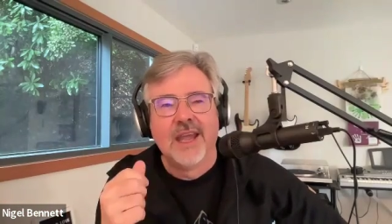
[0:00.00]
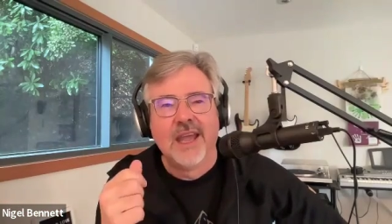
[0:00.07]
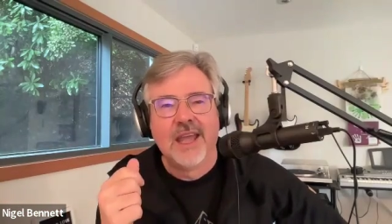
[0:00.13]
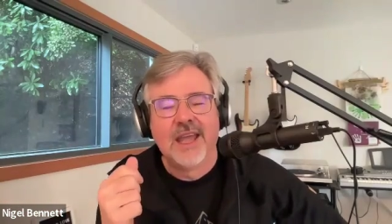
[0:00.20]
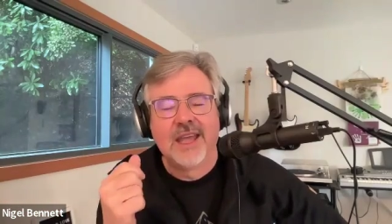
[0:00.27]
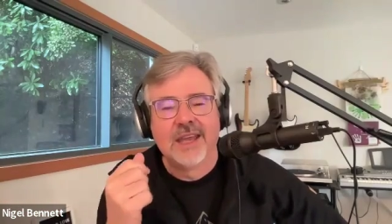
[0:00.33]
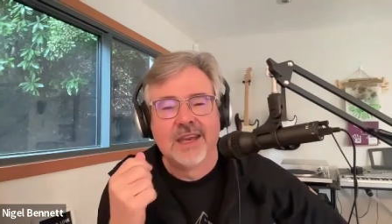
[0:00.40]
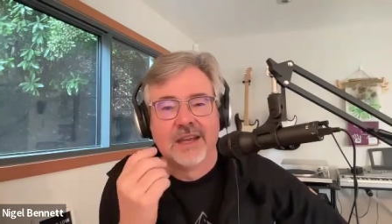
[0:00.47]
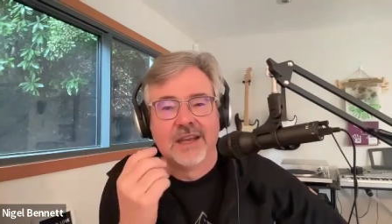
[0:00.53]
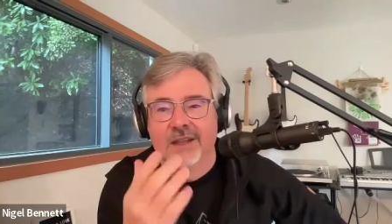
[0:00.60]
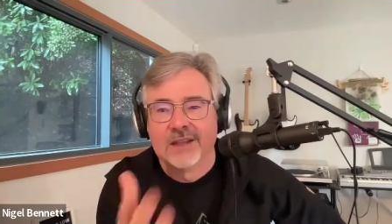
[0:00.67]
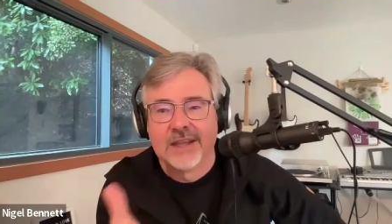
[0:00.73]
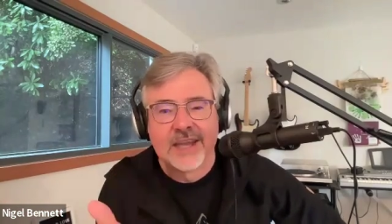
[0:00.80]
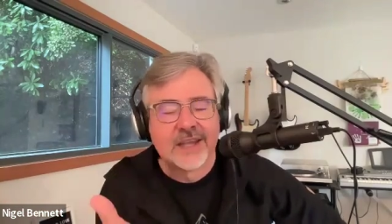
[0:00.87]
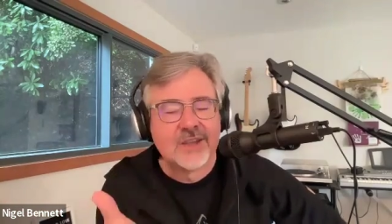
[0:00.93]
And
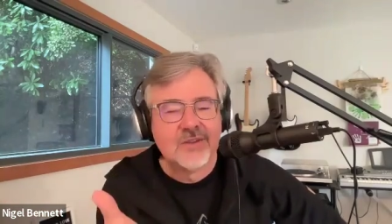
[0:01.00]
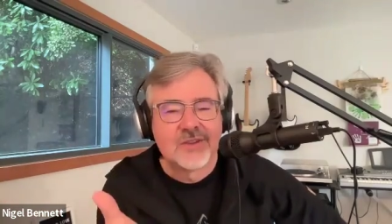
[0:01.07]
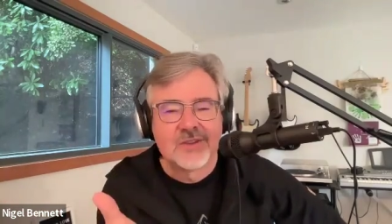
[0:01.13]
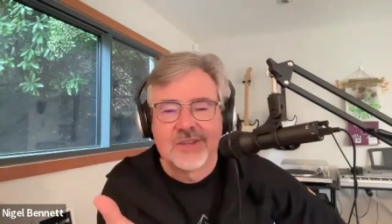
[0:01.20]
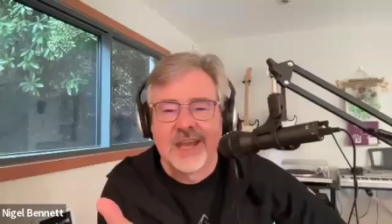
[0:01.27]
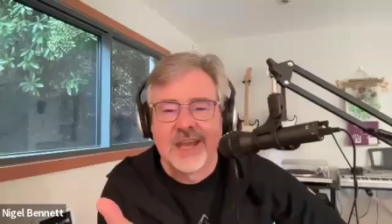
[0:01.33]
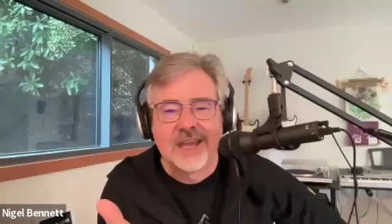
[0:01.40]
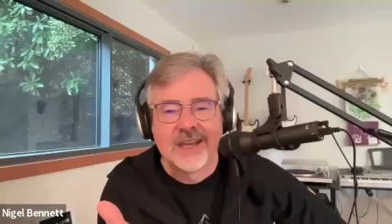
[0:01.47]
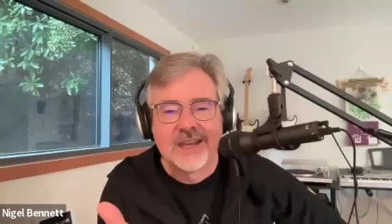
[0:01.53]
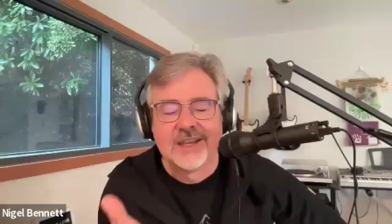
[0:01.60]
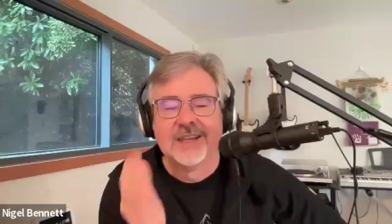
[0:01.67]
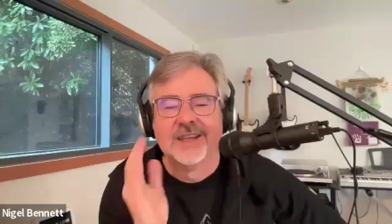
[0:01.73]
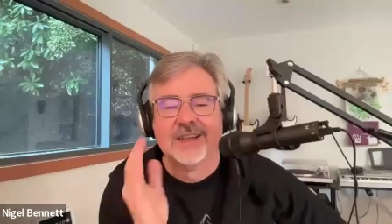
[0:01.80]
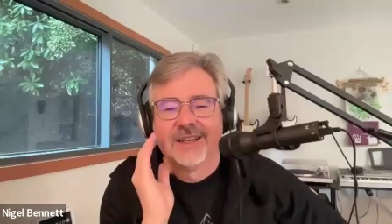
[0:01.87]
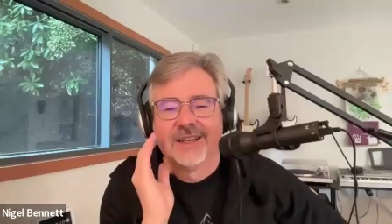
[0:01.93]
like you said,
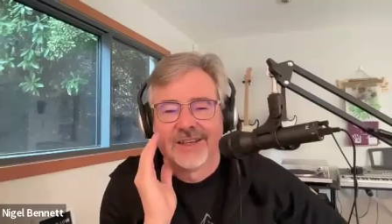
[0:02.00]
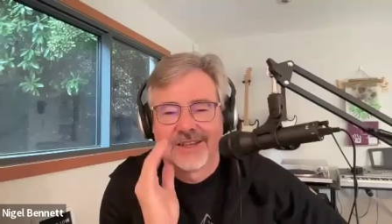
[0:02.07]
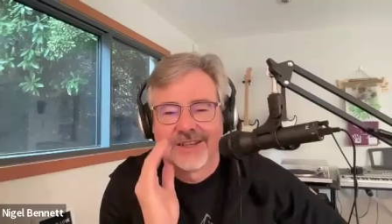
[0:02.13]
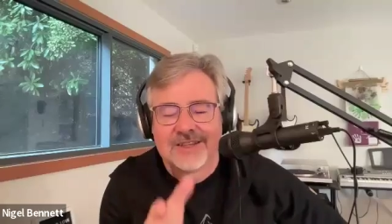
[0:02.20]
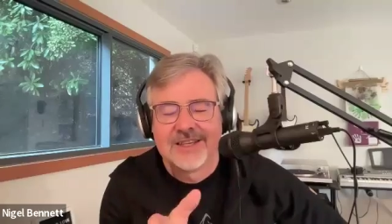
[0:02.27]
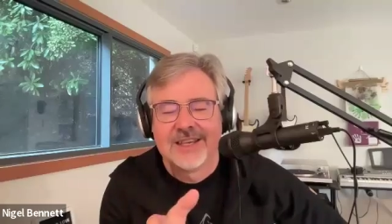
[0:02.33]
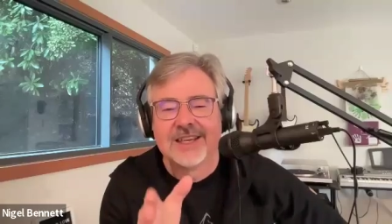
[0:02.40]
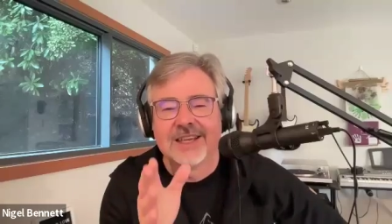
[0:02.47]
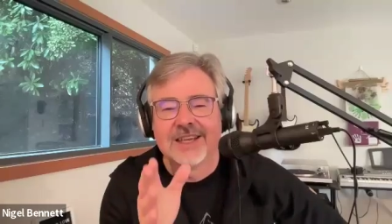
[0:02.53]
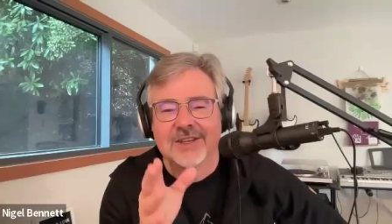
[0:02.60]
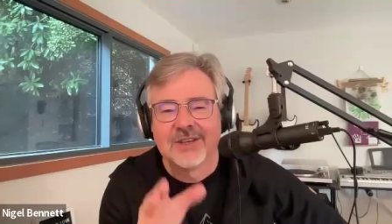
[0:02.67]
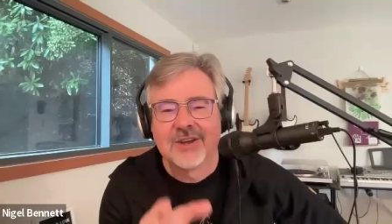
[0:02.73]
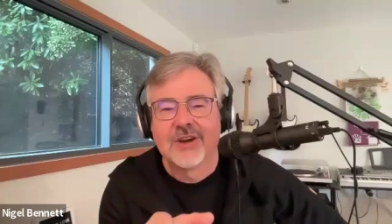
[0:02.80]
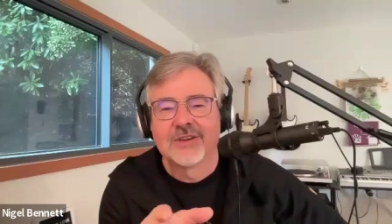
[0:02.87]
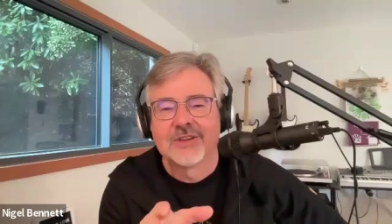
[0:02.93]
sit and
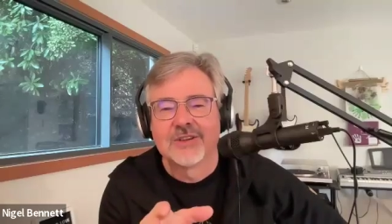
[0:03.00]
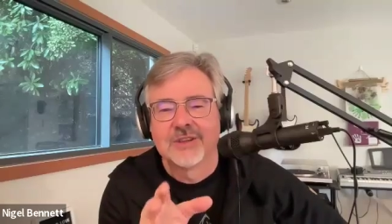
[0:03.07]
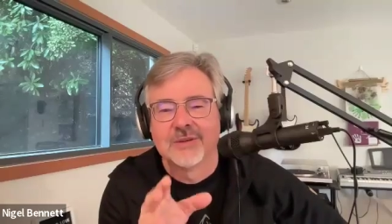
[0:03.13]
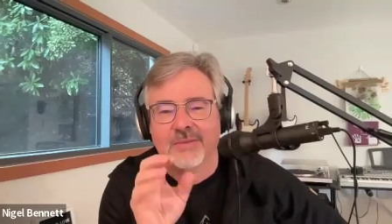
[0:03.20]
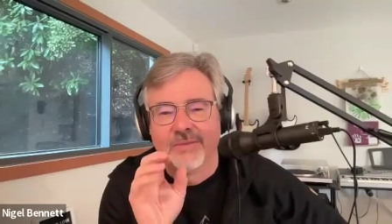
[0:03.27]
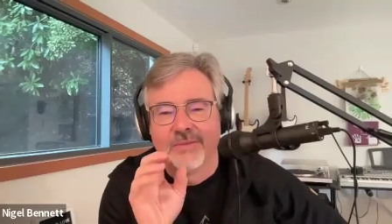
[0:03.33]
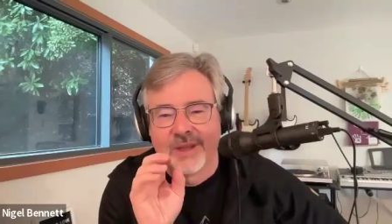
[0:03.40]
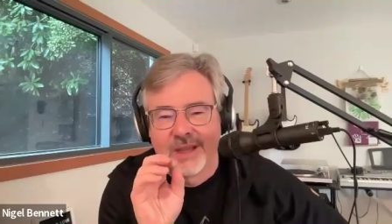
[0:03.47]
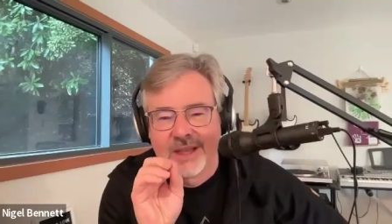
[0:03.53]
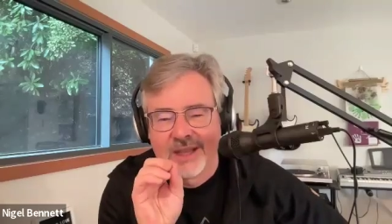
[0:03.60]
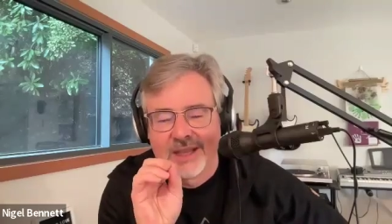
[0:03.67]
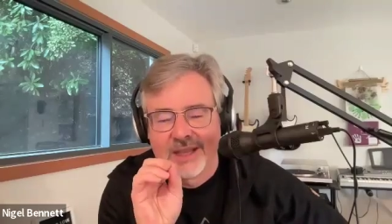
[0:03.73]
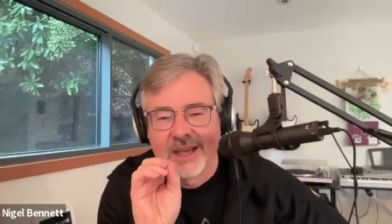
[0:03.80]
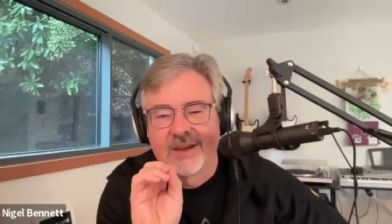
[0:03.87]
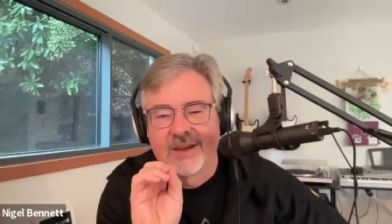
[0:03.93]
talk to them
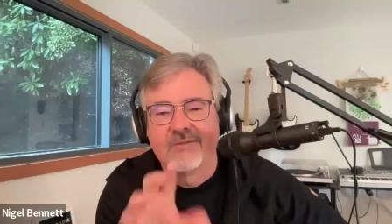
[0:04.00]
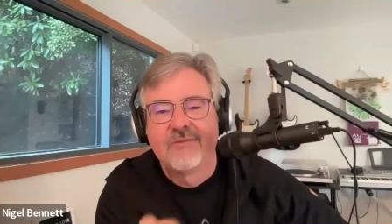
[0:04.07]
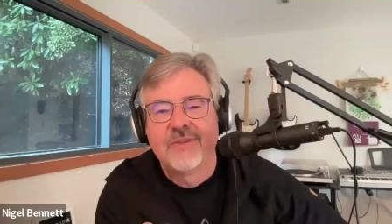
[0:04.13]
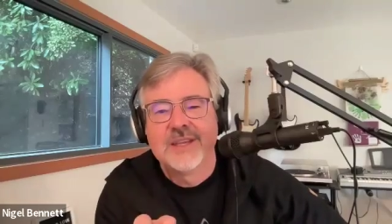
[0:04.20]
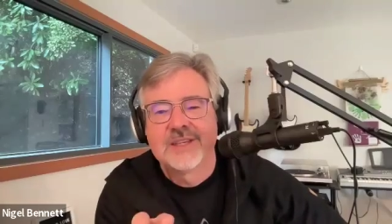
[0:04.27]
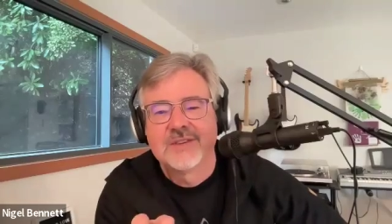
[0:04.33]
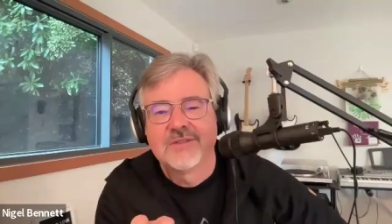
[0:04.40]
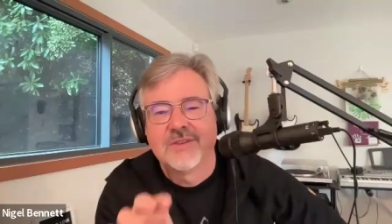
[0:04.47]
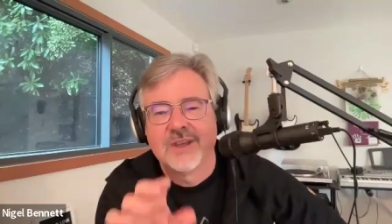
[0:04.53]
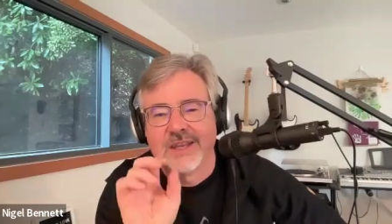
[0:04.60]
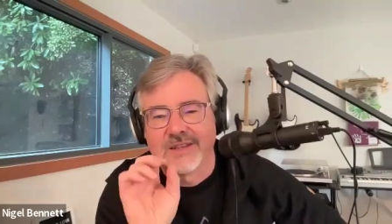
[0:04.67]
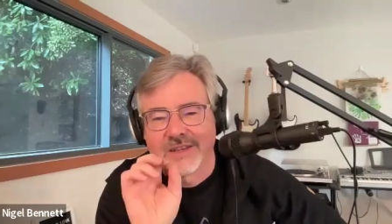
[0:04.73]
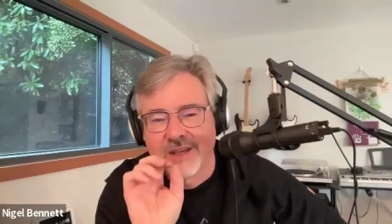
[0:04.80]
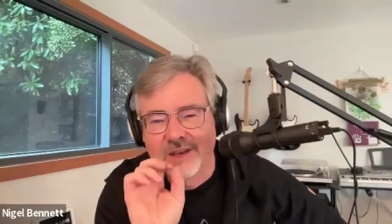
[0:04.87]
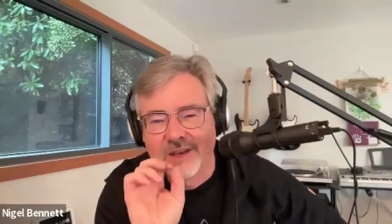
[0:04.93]
face to
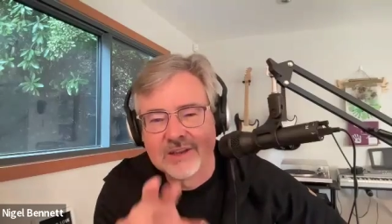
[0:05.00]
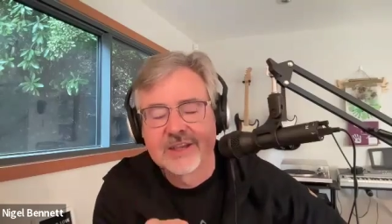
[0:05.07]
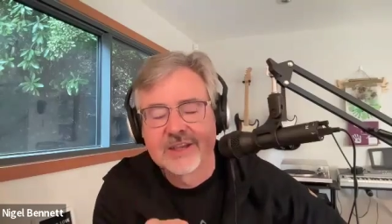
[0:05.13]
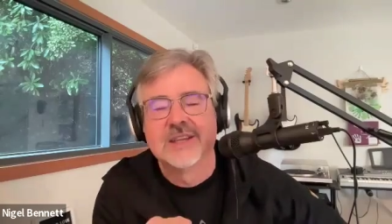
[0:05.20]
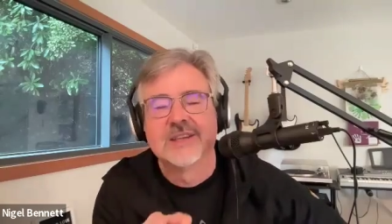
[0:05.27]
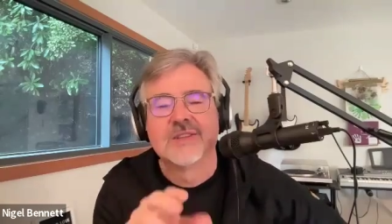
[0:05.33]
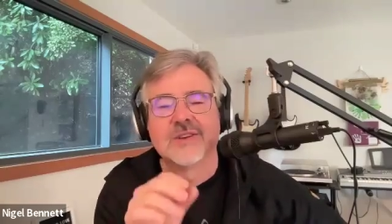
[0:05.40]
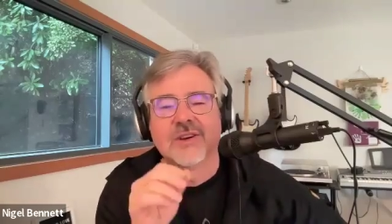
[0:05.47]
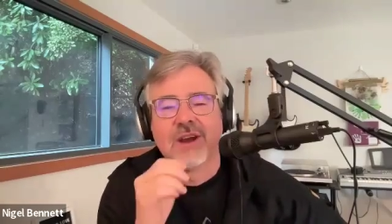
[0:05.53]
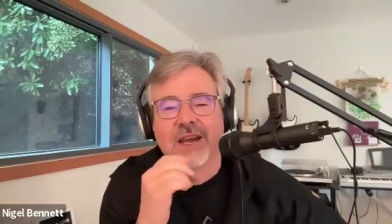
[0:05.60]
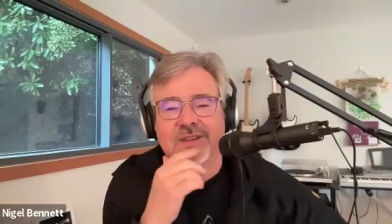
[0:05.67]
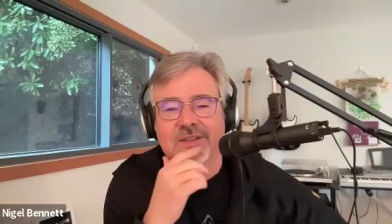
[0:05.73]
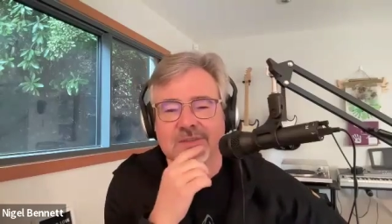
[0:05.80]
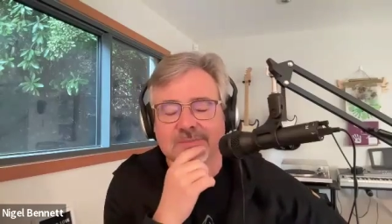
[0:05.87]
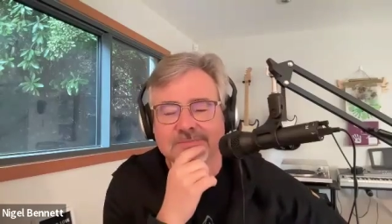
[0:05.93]
face and look into their
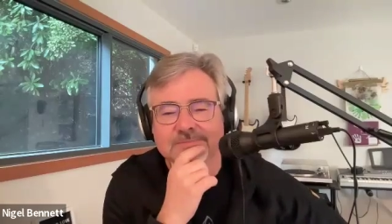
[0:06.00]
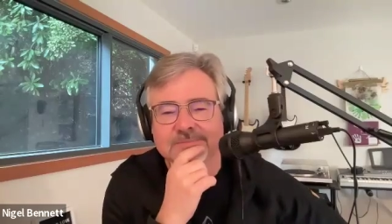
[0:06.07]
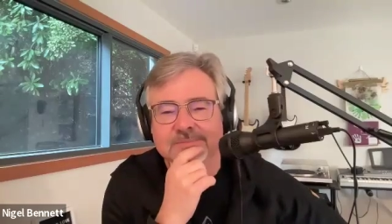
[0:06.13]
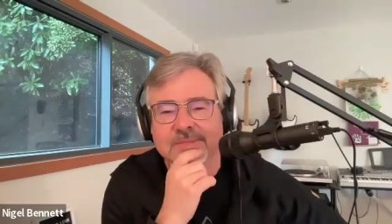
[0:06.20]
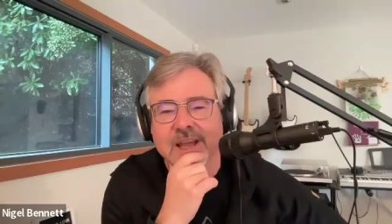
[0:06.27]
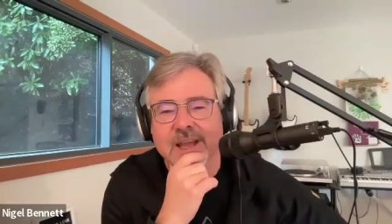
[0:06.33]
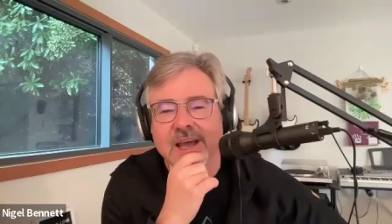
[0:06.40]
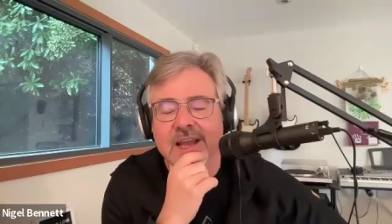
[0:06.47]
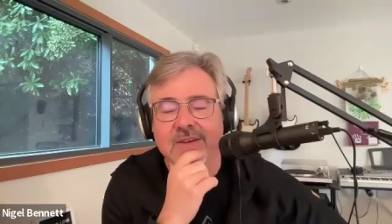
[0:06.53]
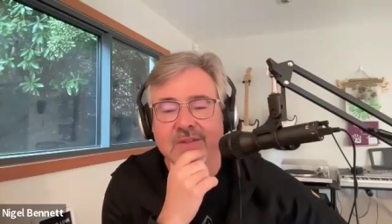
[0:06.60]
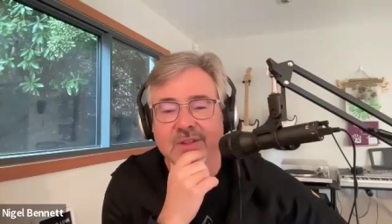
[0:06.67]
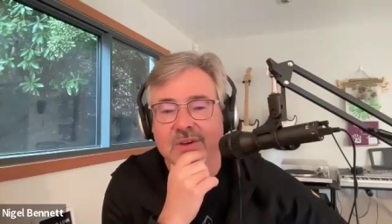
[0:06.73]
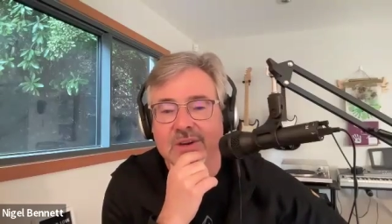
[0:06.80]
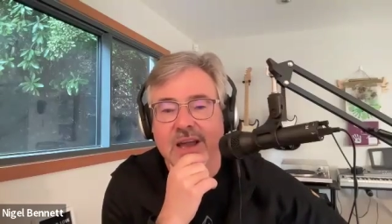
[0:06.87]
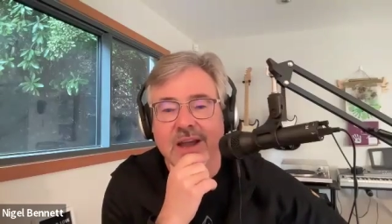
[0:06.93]
eyes. And
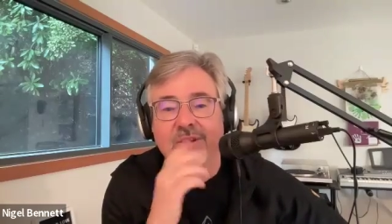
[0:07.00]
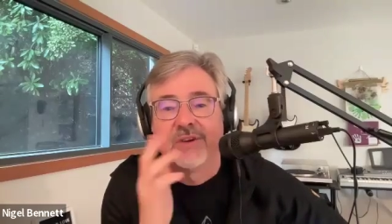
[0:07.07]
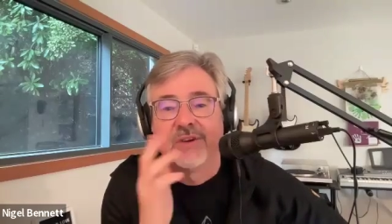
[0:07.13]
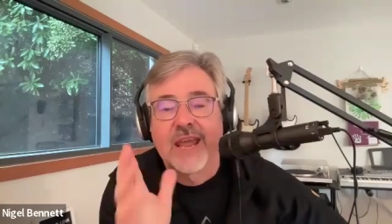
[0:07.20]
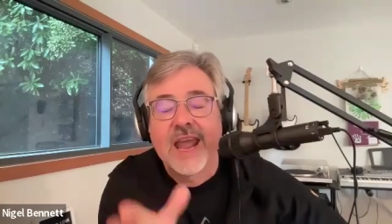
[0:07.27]
I've learned